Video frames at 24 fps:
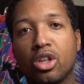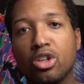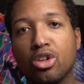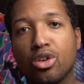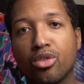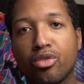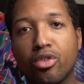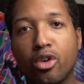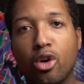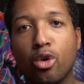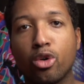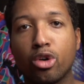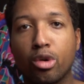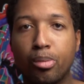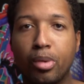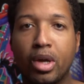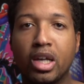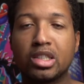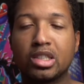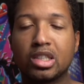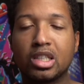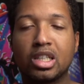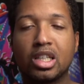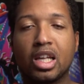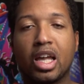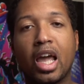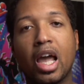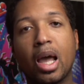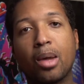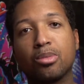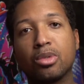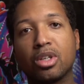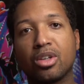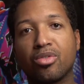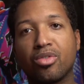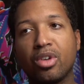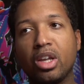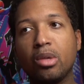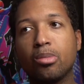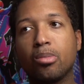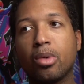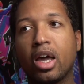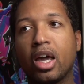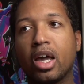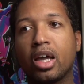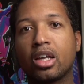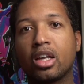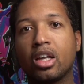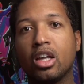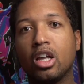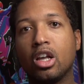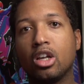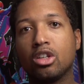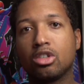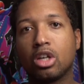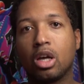within your phone, or basically the haptic feedback,